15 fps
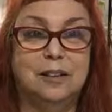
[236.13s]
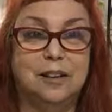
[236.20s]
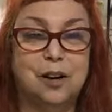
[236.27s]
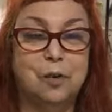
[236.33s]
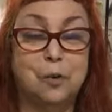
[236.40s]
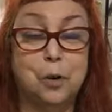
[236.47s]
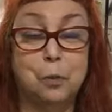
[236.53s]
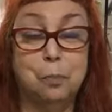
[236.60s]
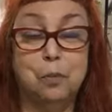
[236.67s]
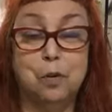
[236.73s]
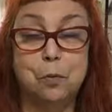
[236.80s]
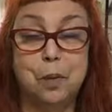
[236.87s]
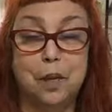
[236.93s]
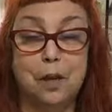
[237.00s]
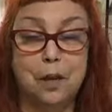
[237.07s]
group
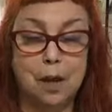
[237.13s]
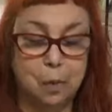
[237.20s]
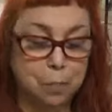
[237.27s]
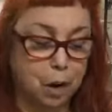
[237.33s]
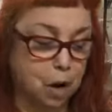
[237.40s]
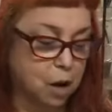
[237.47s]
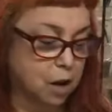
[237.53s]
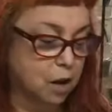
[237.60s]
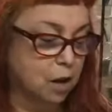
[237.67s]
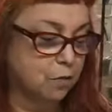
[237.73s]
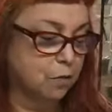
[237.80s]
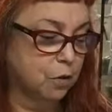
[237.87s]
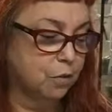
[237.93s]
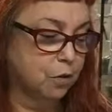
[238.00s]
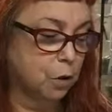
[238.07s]
to be a part
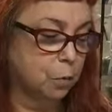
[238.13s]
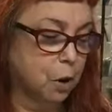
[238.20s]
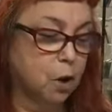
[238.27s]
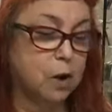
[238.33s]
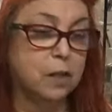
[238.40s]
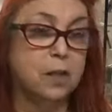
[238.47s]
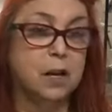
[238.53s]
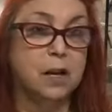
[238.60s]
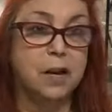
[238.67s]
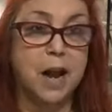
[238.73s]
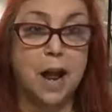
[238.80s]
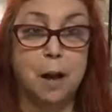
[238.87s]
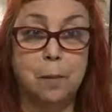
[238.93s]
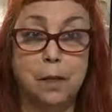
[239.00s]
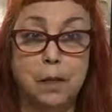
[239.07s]
of, or if you're part of the
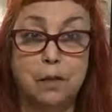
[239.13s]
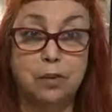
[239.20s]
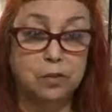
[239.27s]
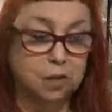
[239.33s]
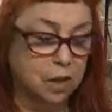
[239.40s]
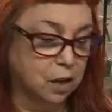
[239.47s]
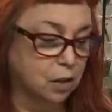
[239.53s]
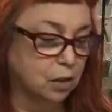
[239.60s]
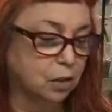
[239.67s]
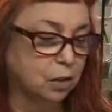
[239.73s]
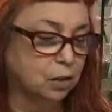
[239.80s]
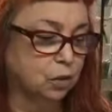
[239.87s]
Enamelist Guild